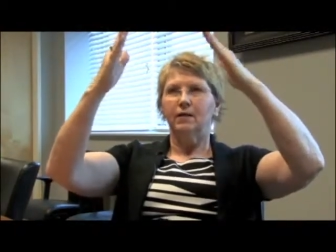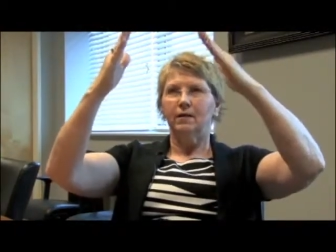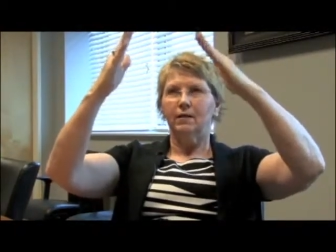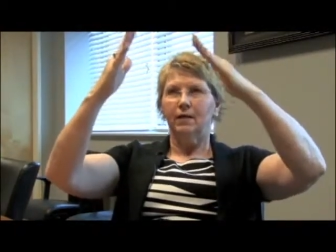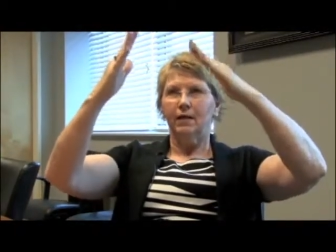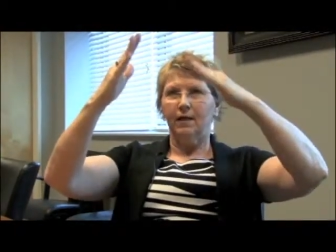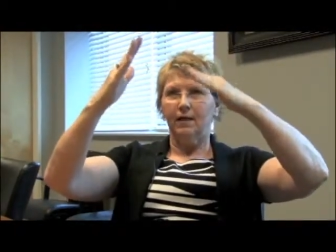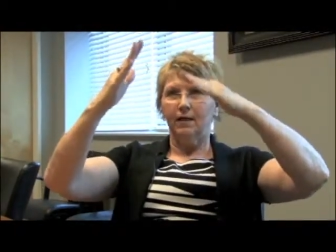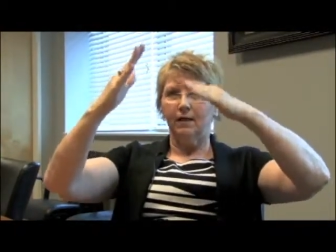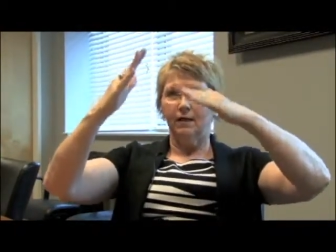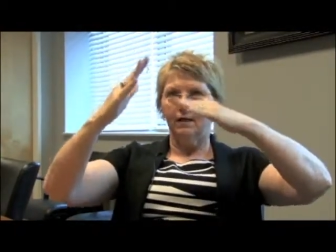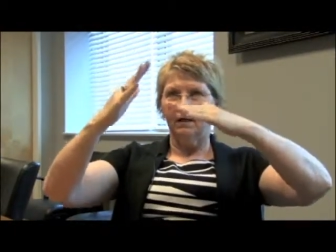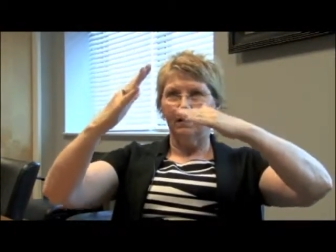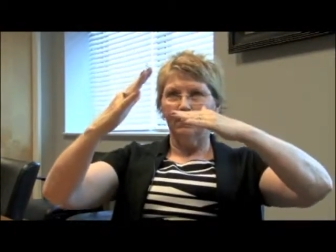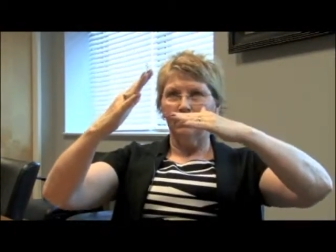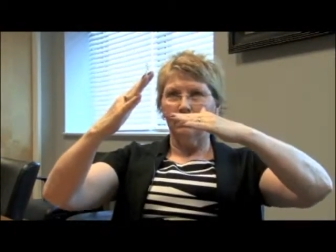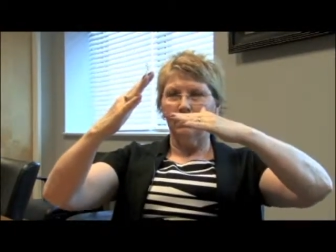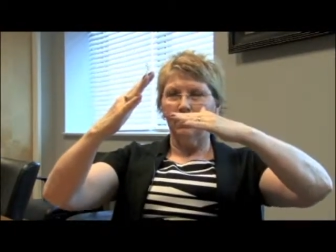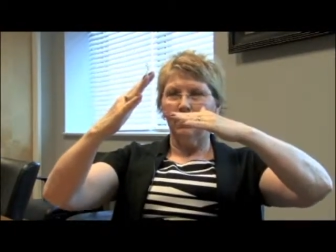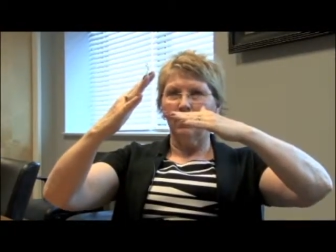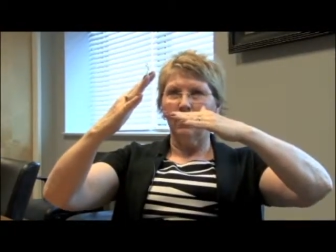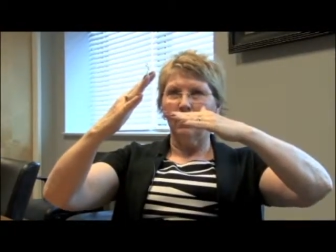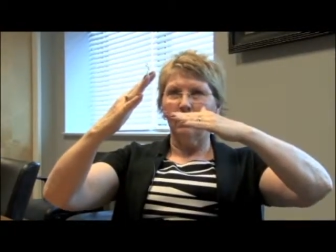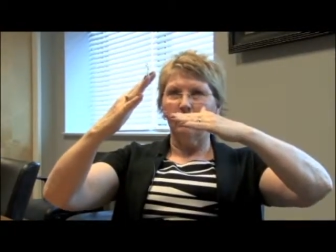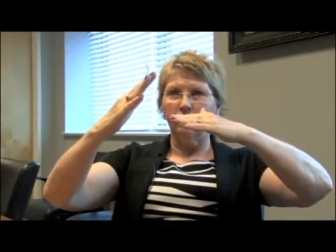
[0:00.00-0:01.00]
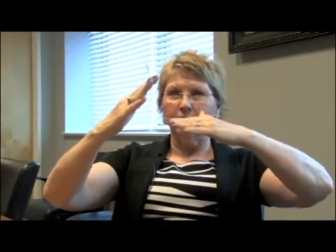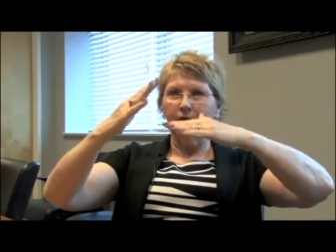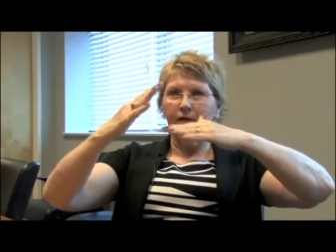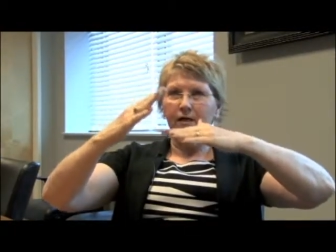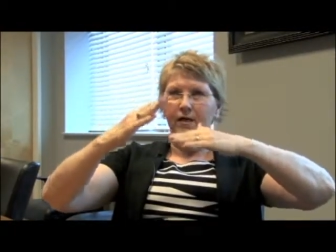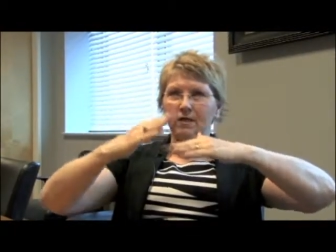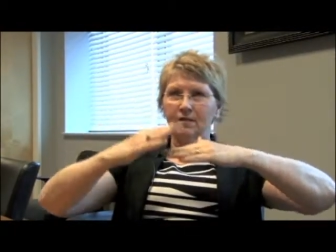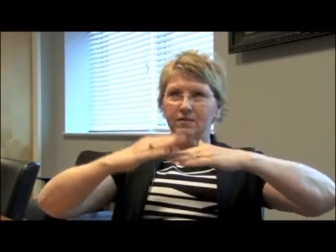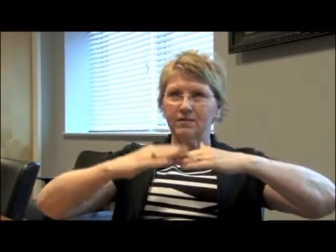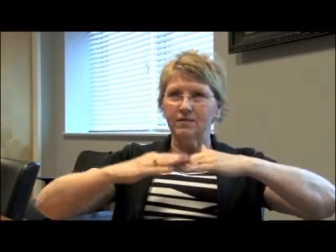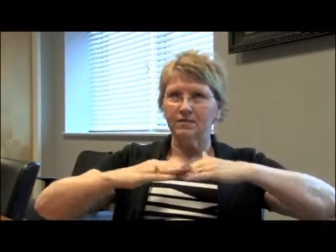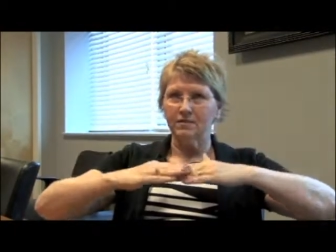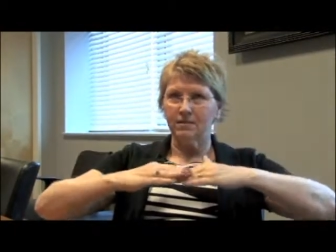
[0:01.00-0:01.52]
they, the heart
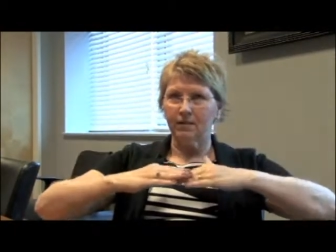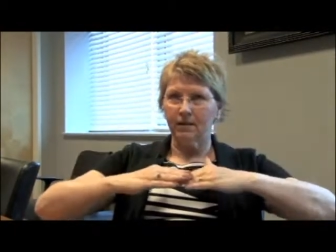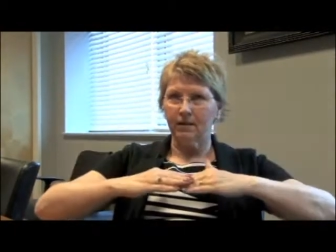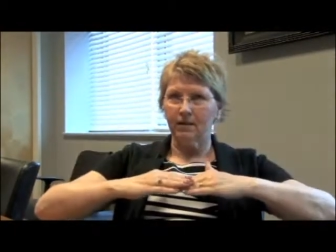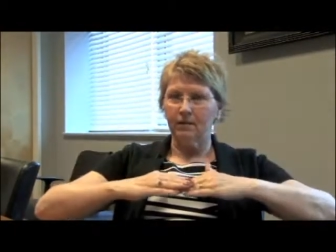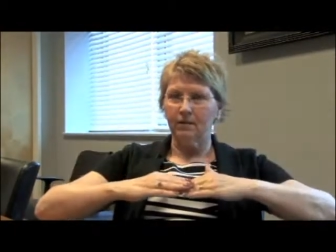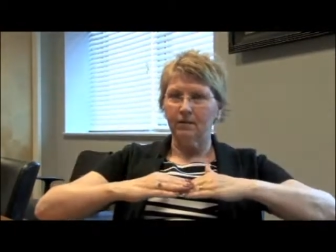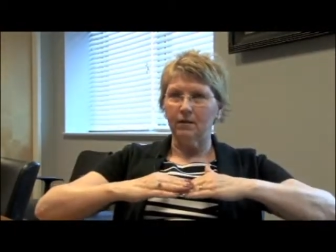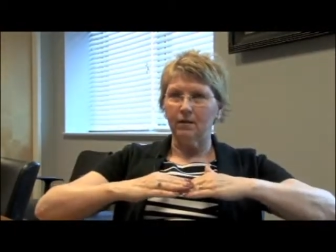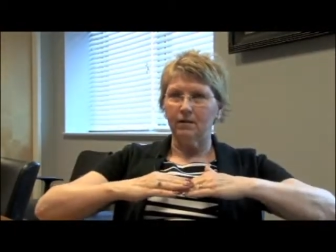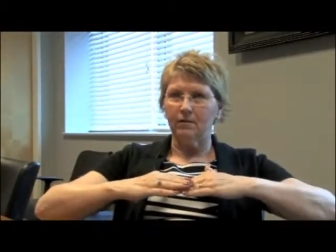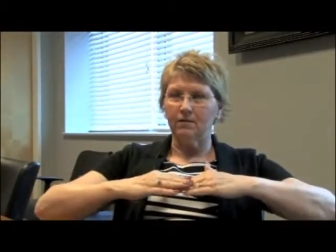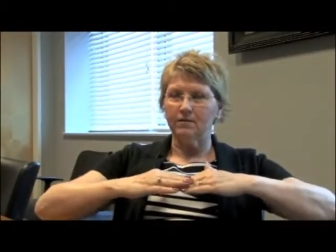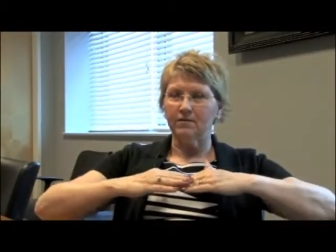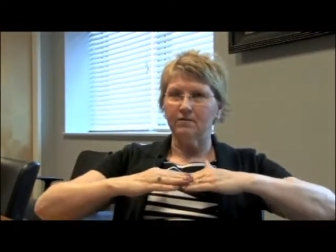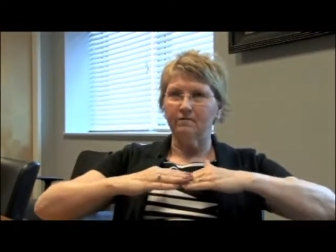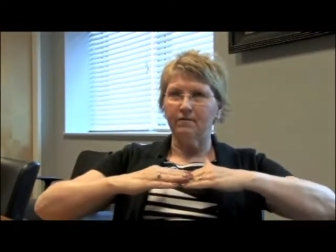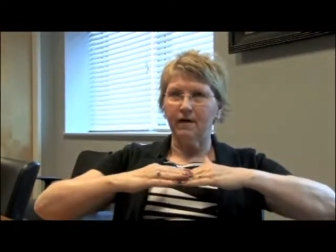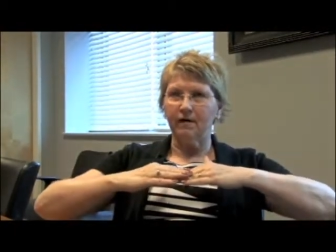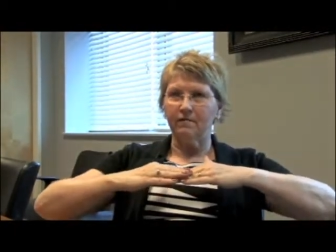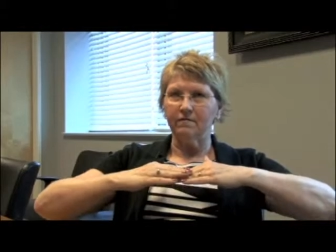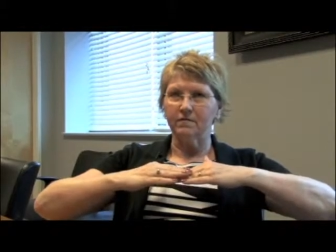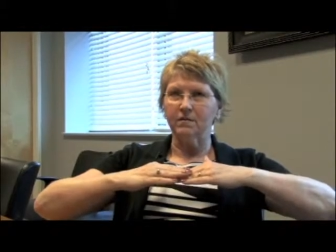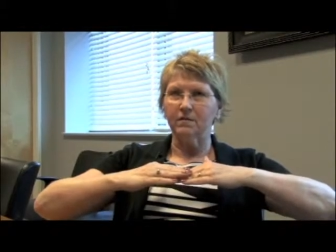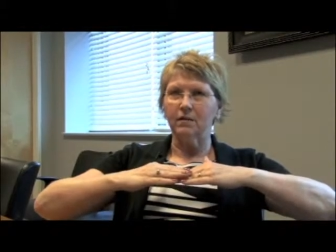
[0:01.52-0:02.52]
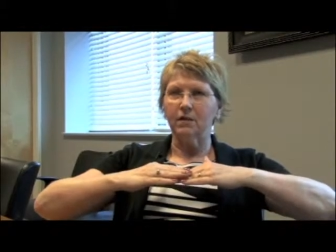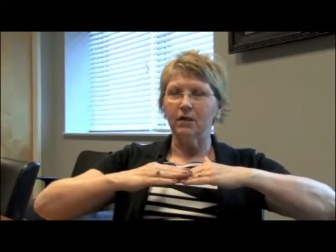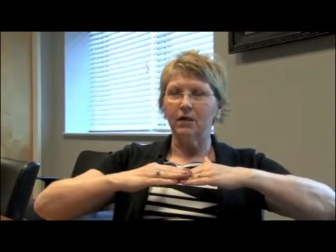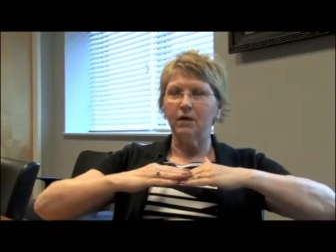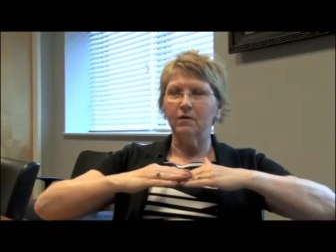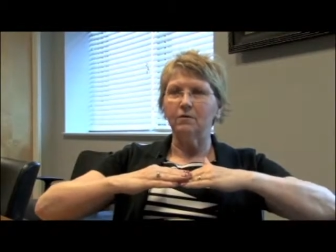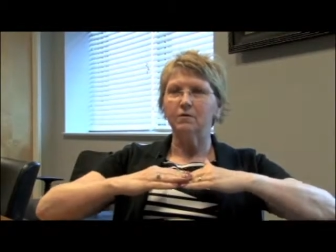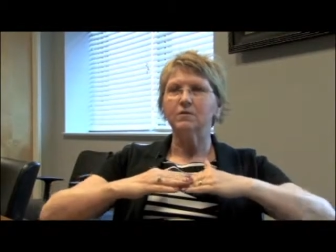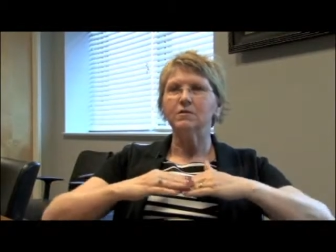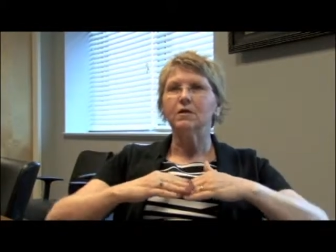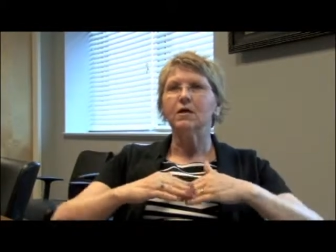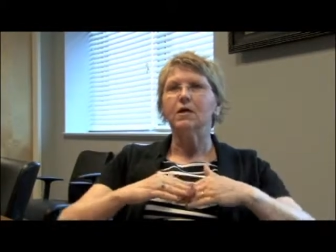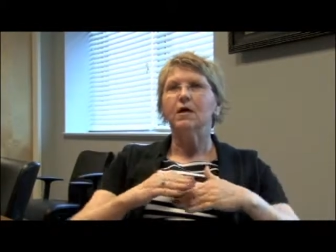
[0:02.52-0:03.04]
rests, they close, the valves
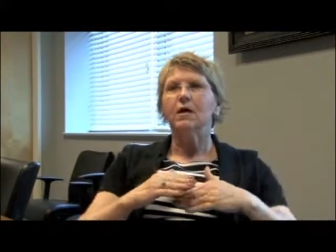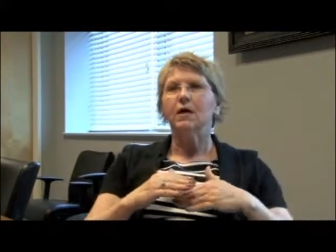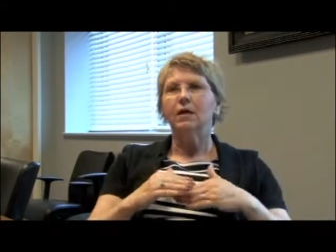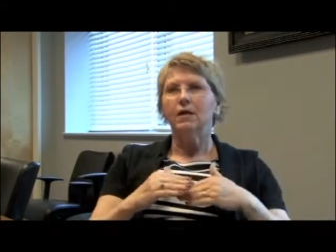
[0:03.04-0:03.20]
close.